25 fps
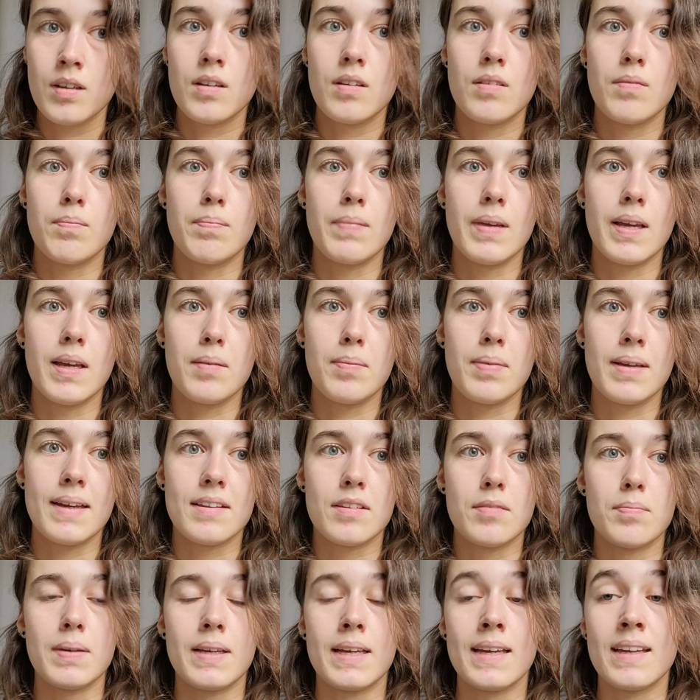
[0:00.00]
Maybe at
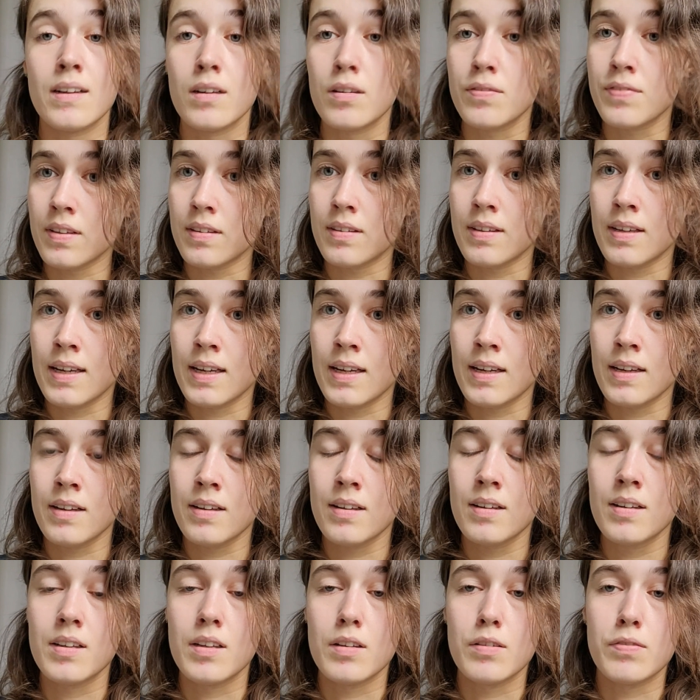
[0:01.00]
the beginning of the
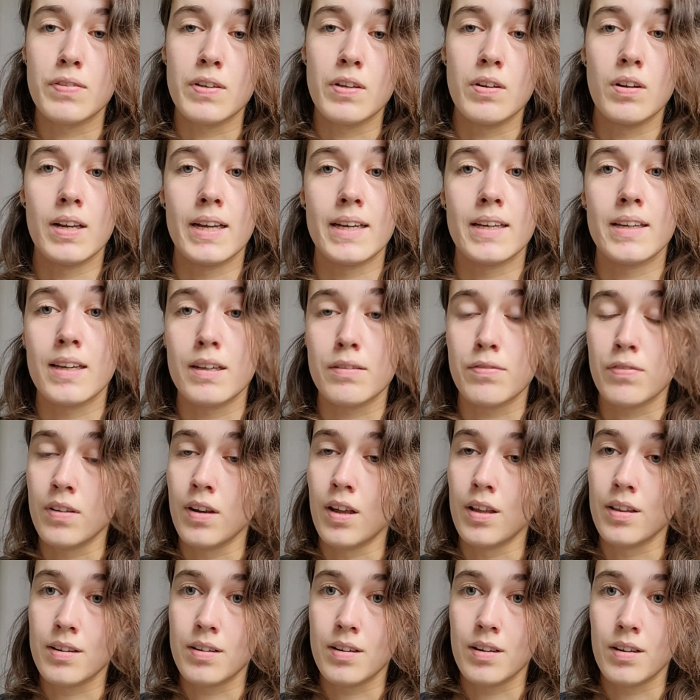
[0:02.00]
day, you feel like you have a
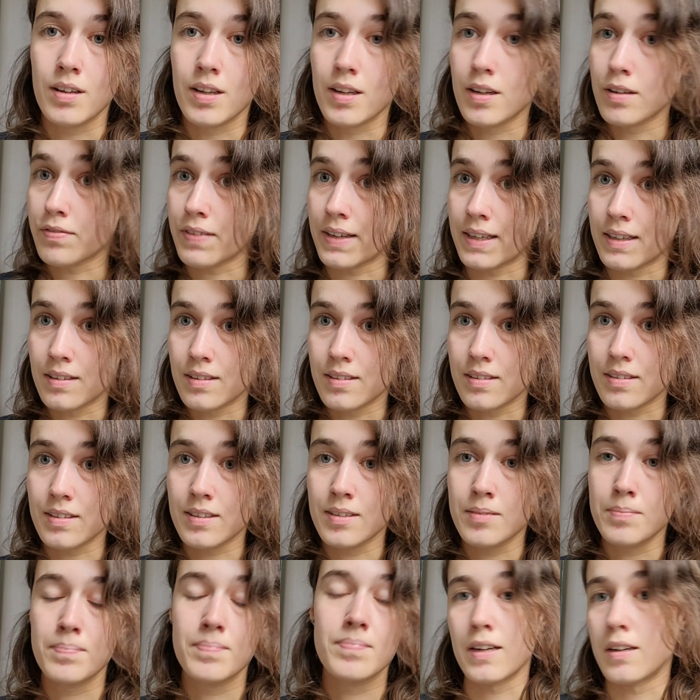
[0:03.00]
lot of
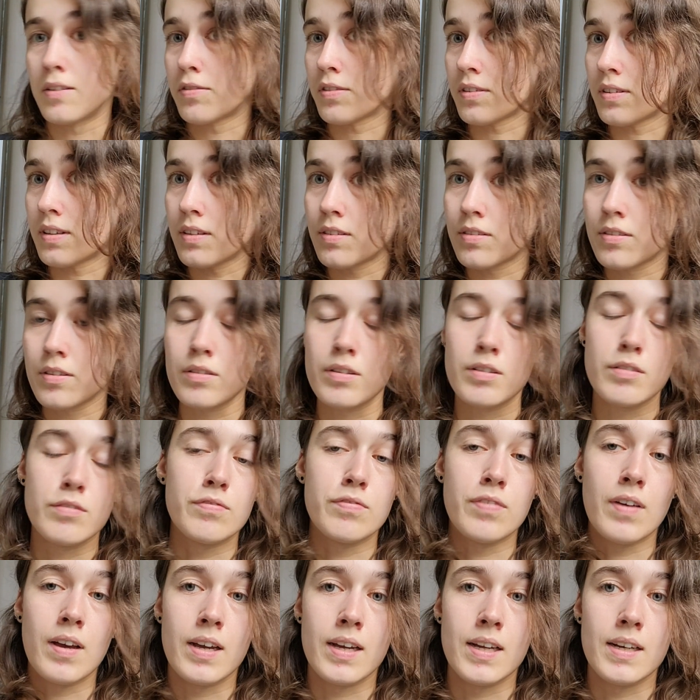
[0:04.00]
energy, everything's going
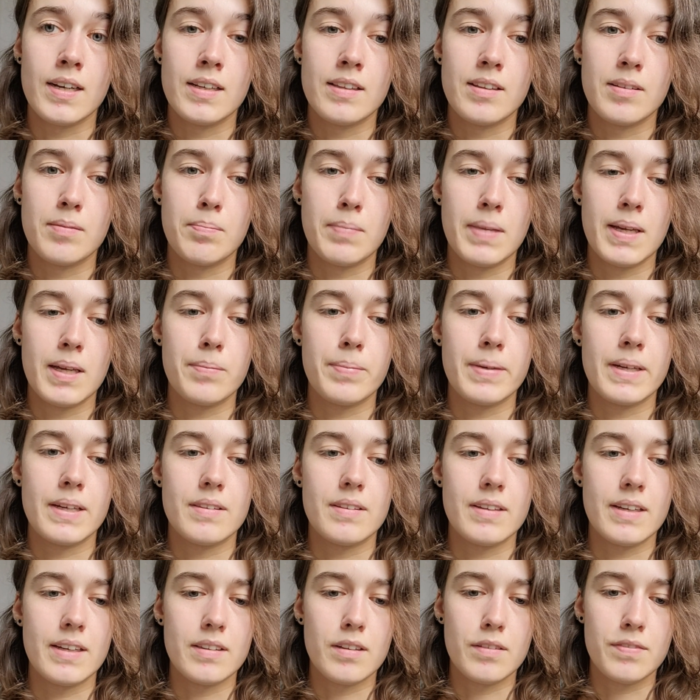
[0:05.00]
fine. And then maybe at
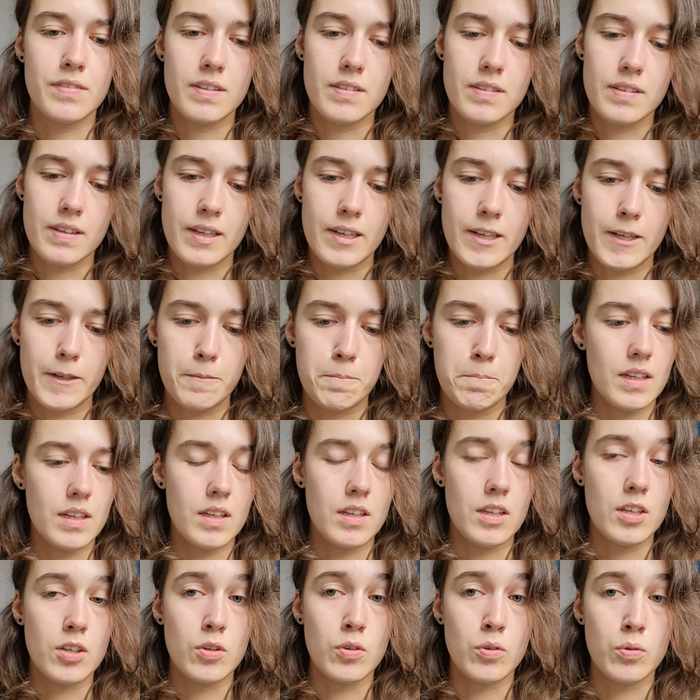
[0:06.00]
the end of the day,
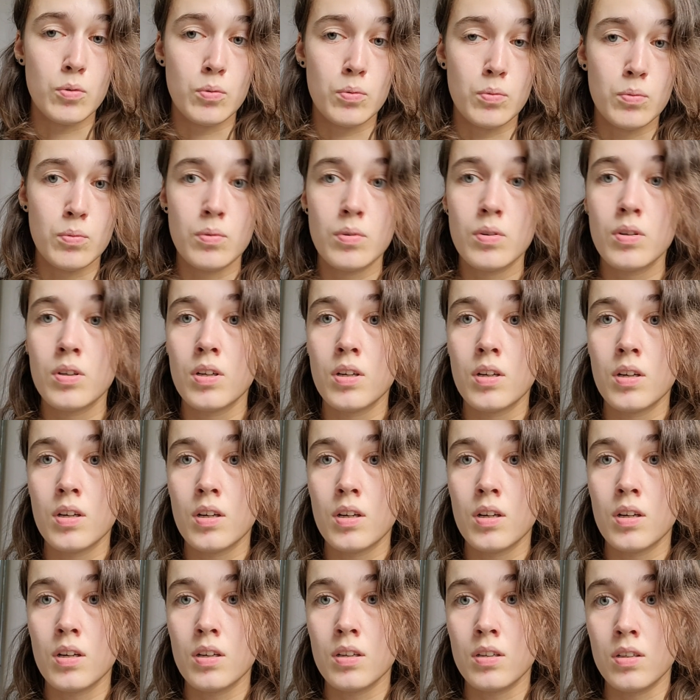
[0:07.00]
you
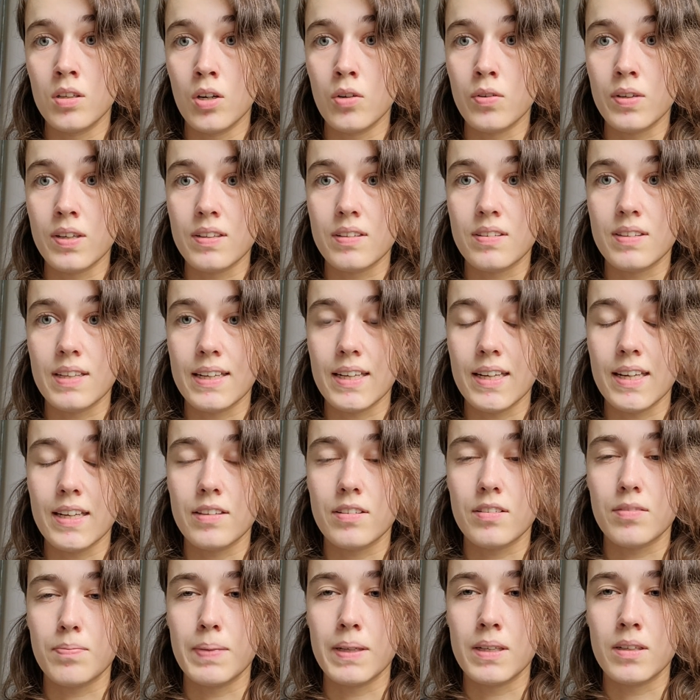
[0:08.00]
notice that
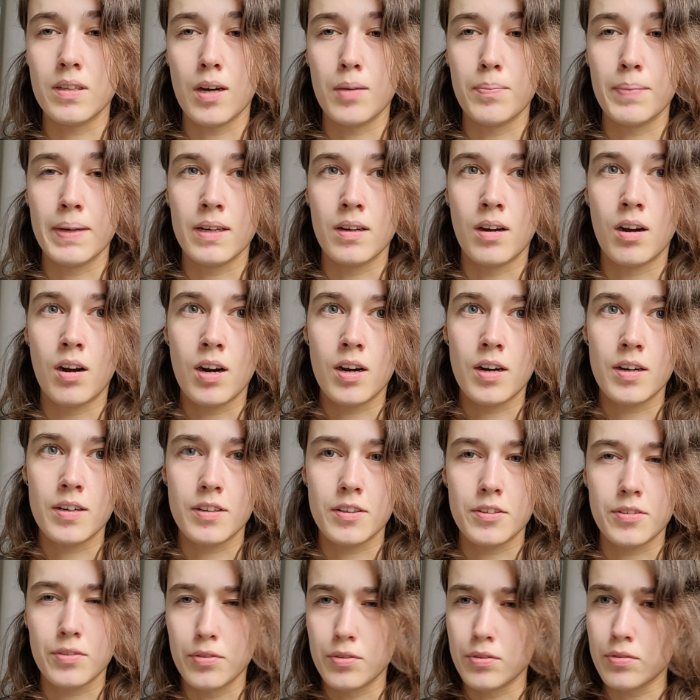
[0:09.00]
it's becoming
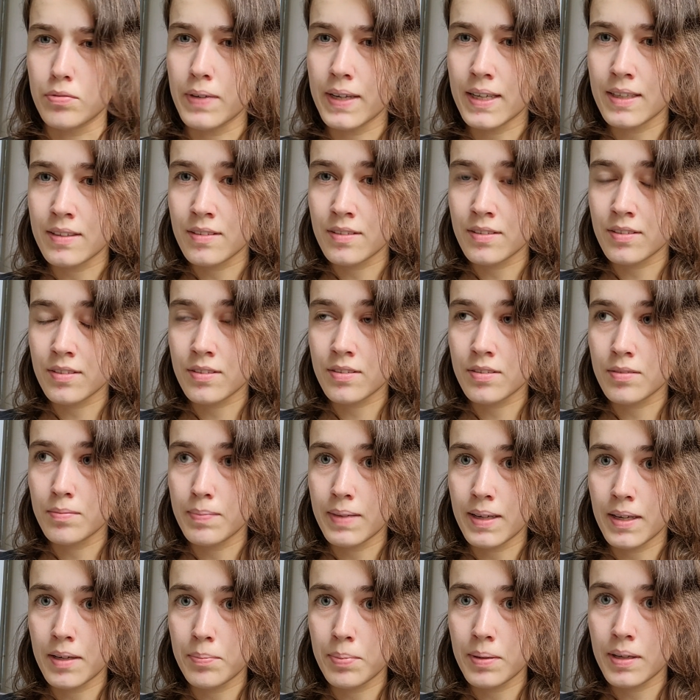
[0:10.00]
harder to switch,
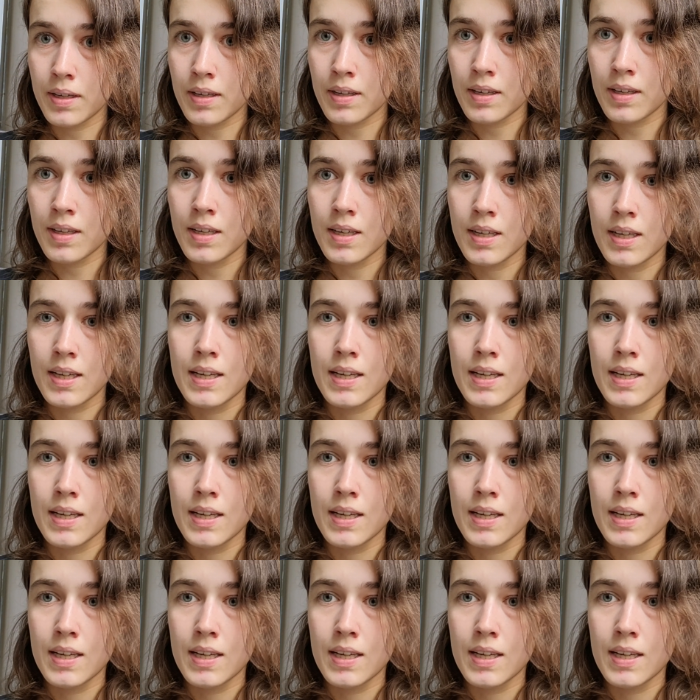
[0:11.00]
maybe.